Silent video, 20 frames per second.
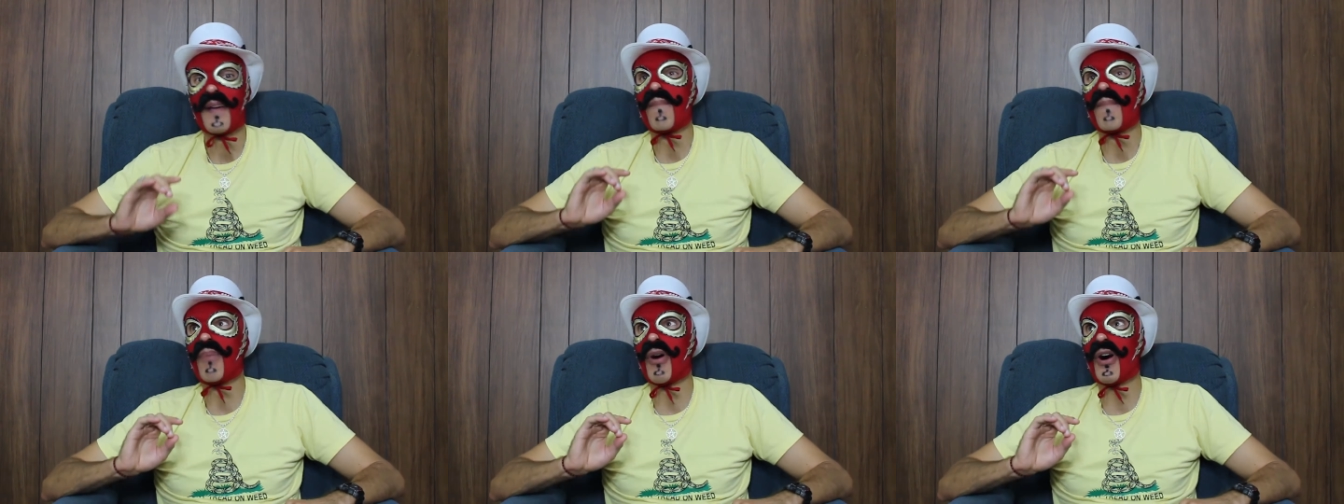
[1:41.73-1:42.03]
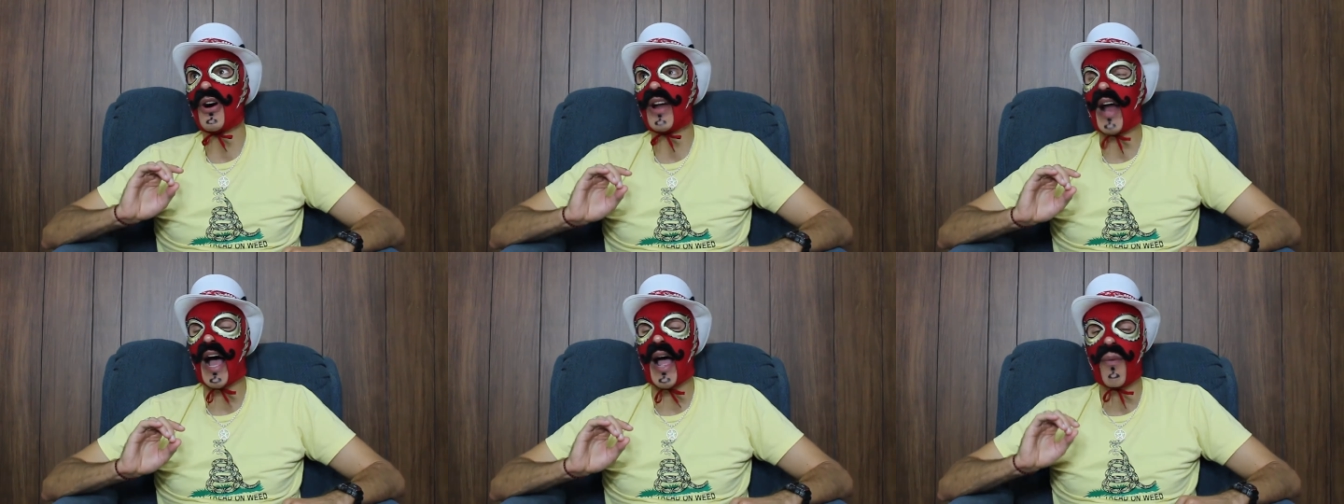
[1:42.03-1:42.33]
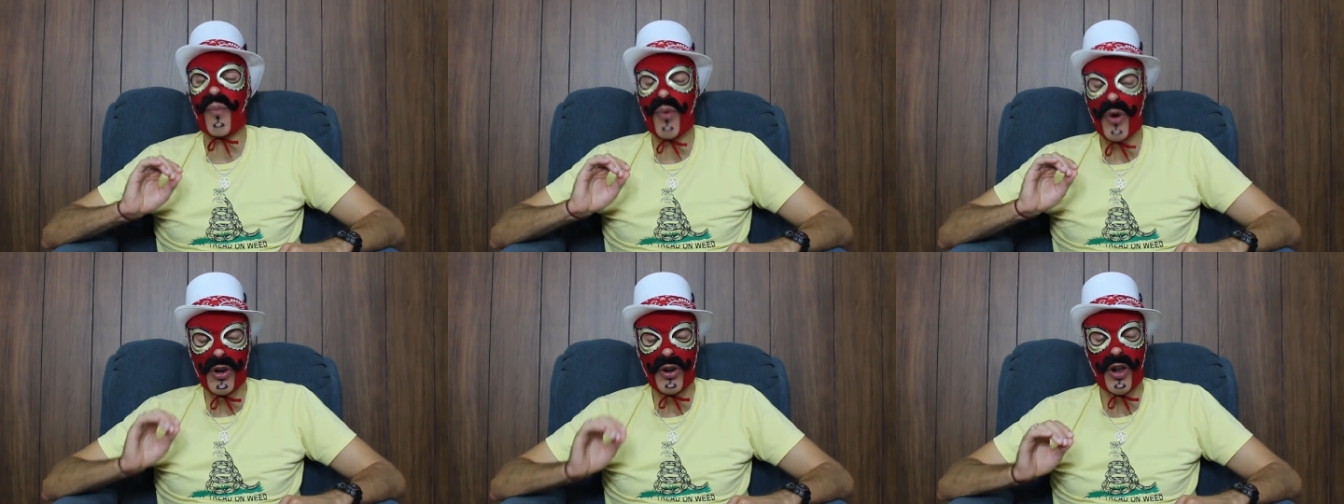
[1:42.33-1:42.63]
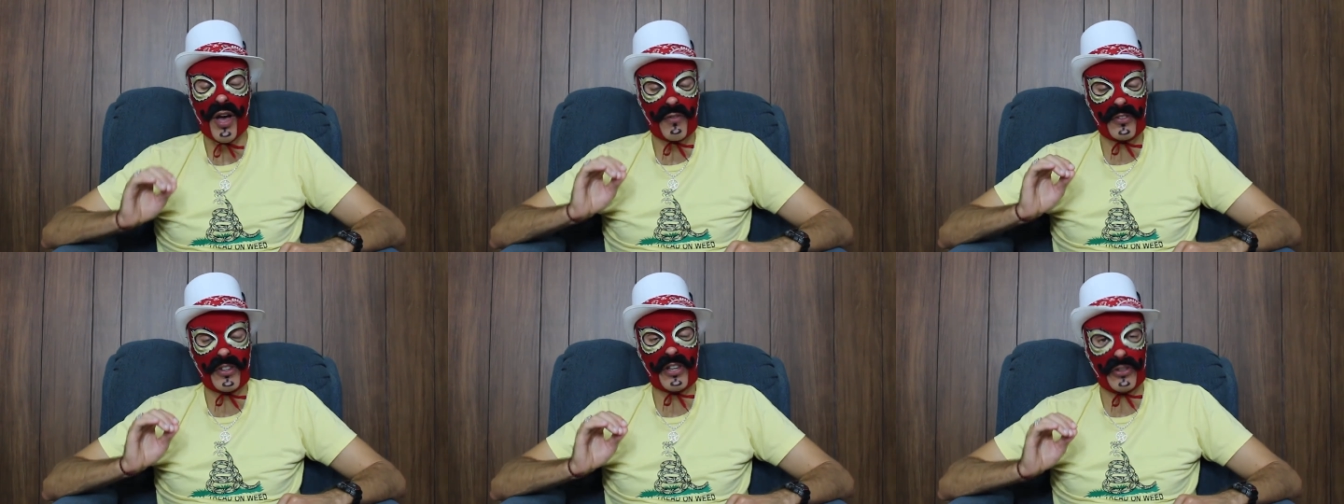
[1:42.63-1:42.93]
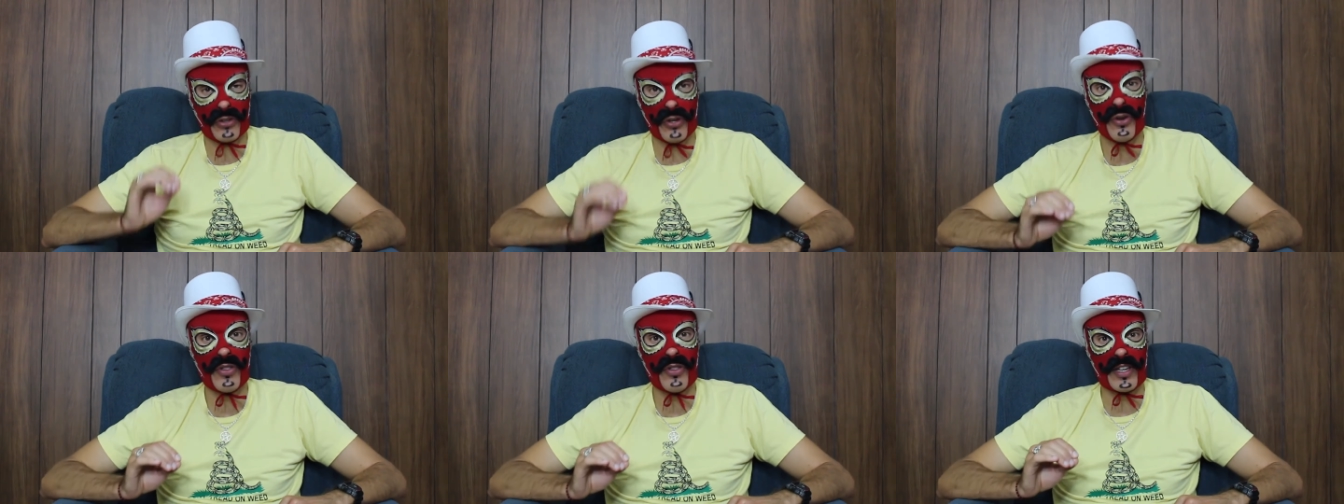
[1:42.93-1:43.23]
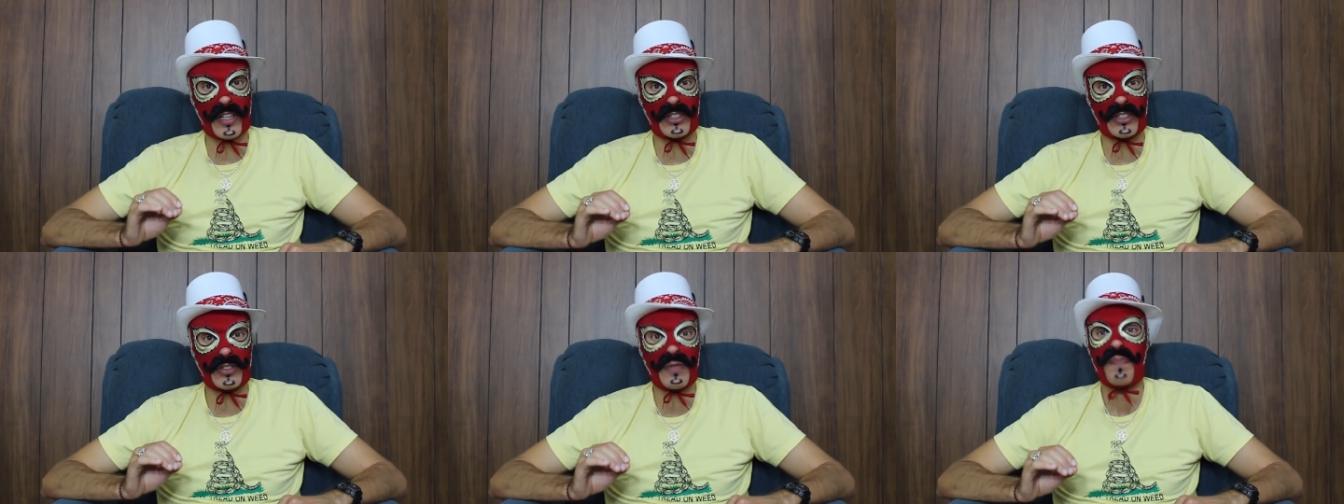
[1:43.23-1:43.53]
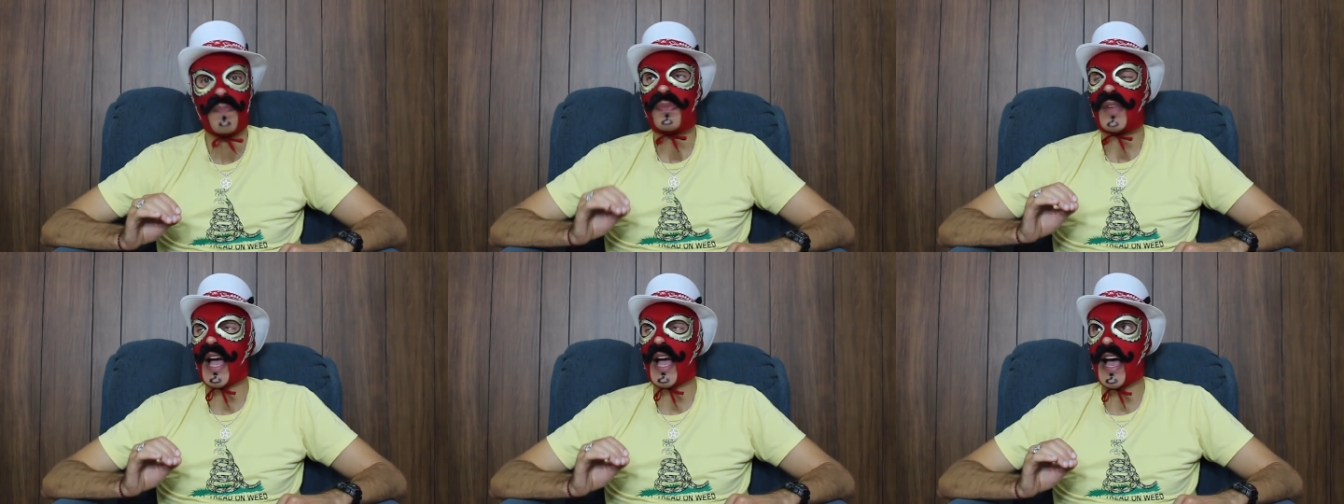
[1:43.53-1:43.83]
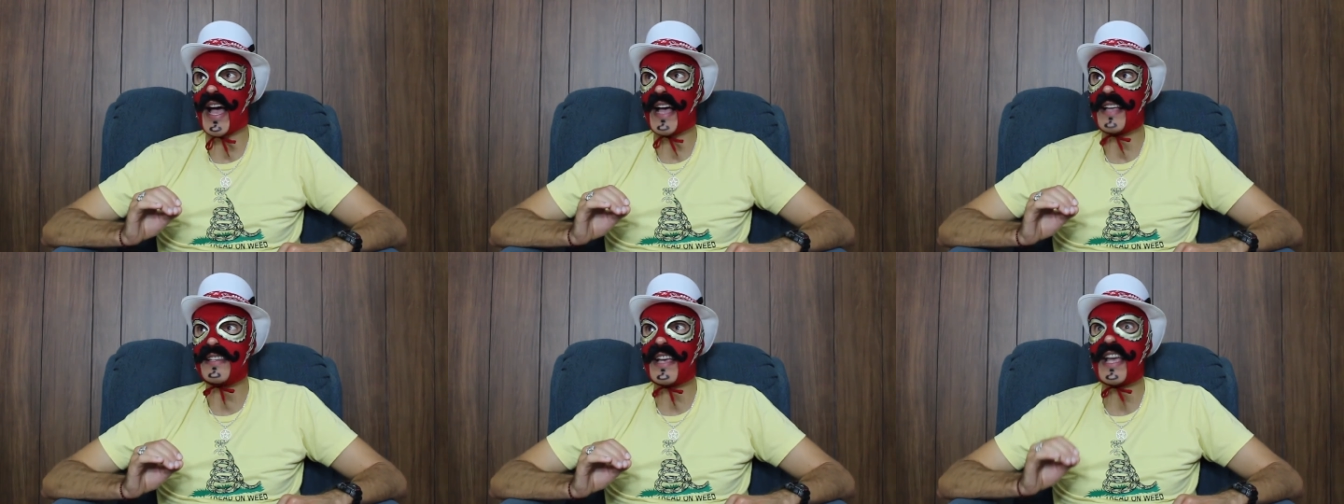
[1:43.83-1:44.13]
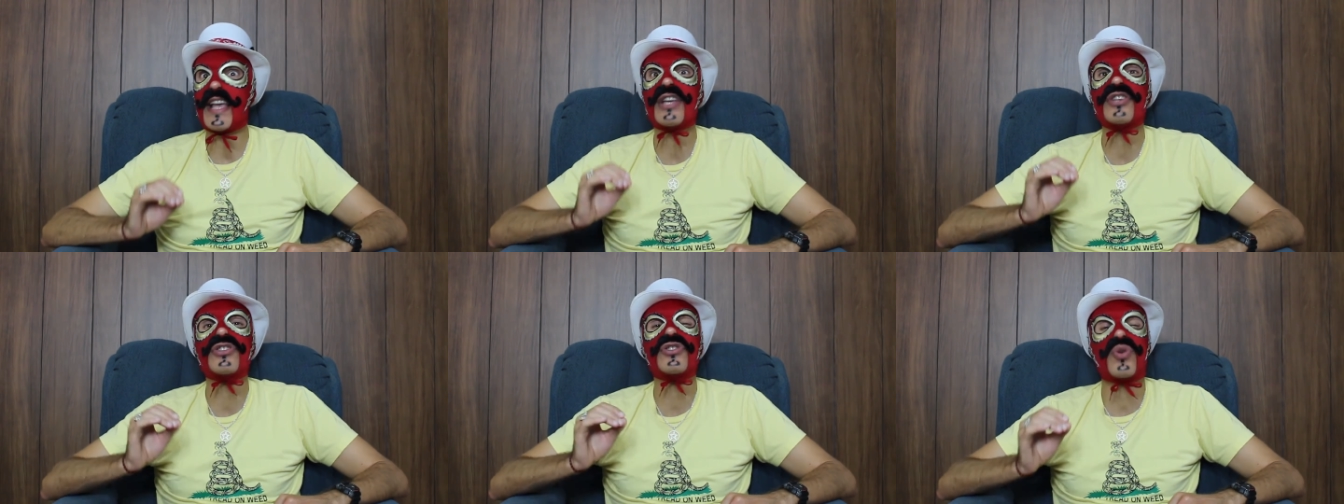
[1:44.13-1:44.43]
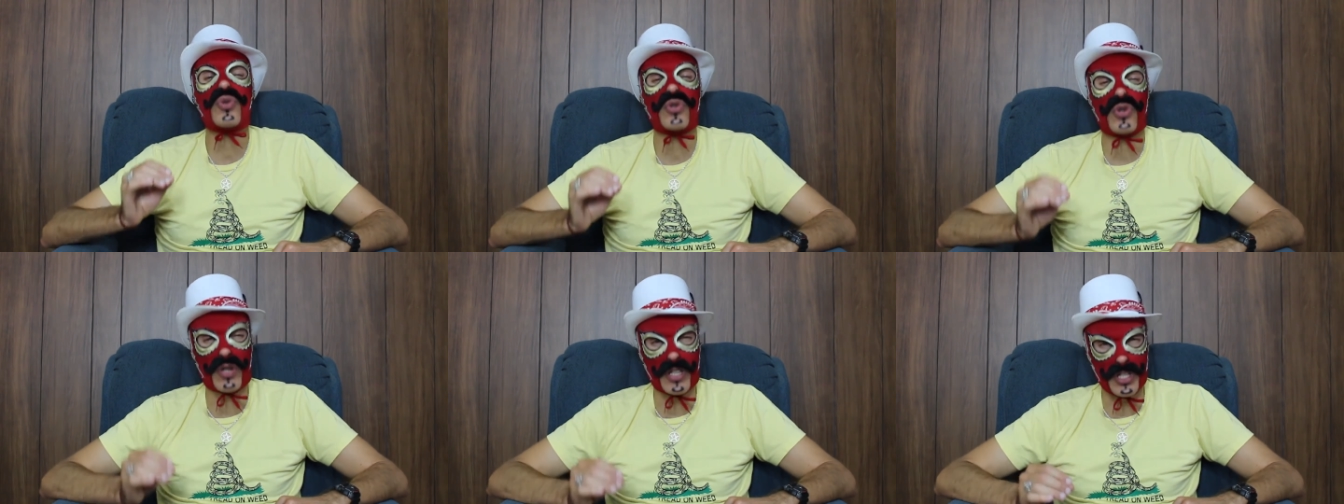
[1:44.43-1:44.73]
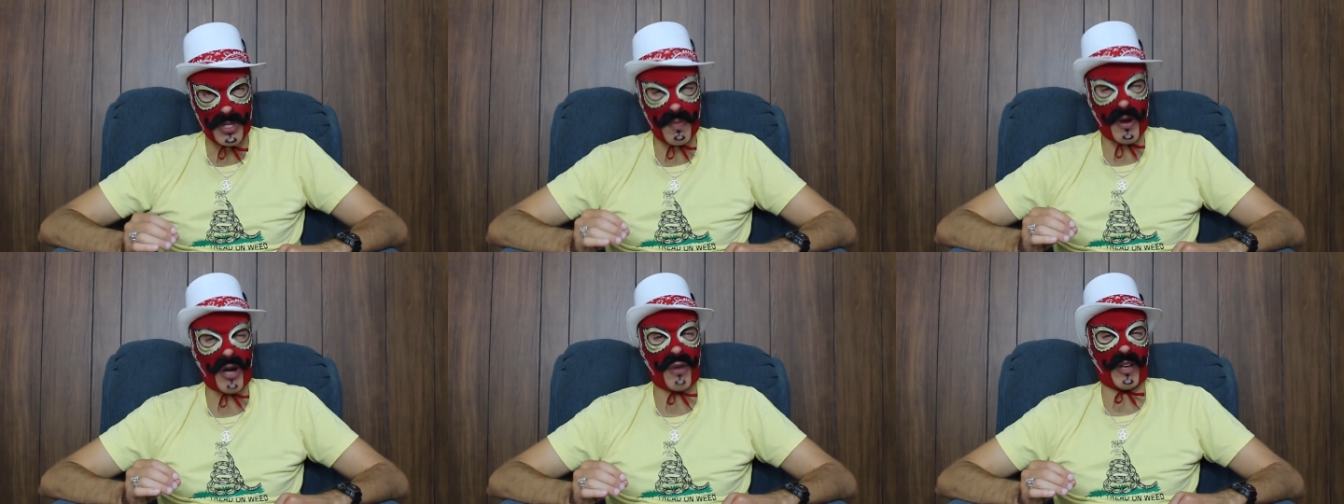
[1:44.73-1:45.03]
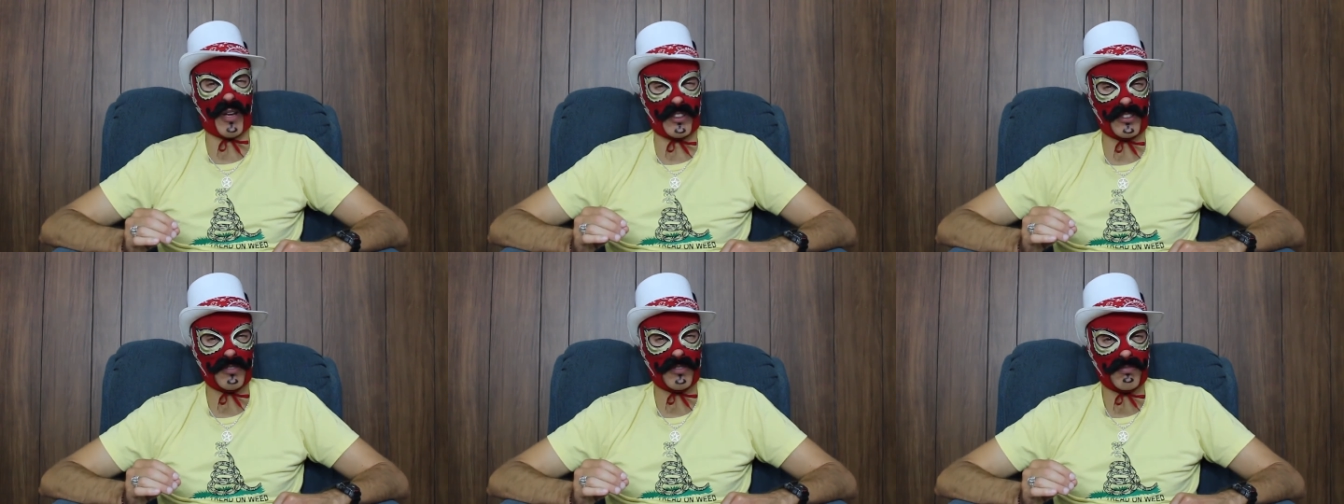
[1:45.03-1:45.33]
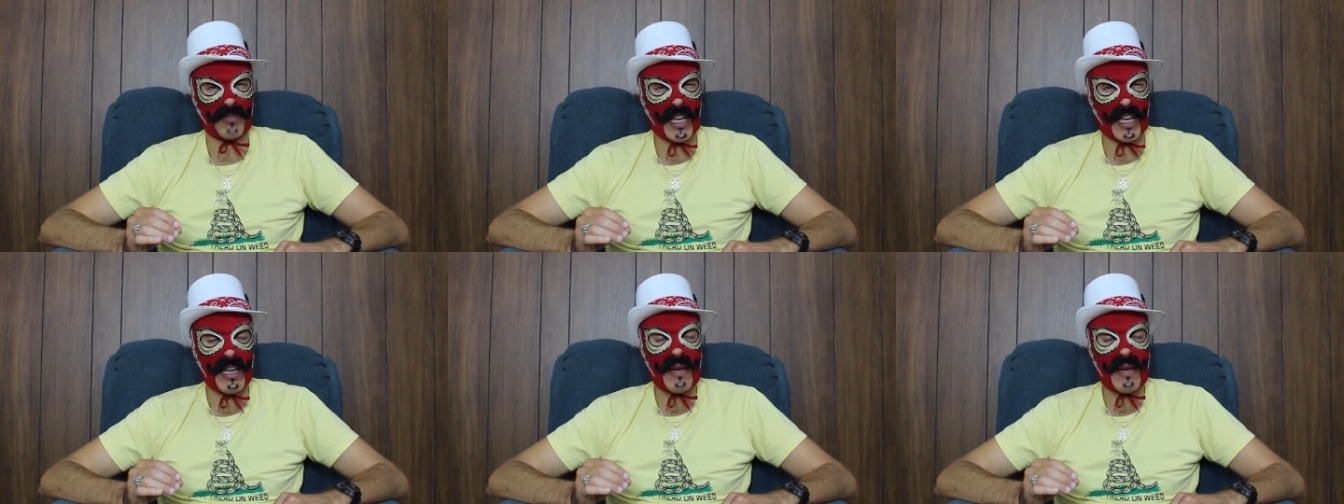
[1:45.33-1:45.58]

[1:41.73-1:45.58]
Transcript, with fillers: But I would love to do this as a social experiment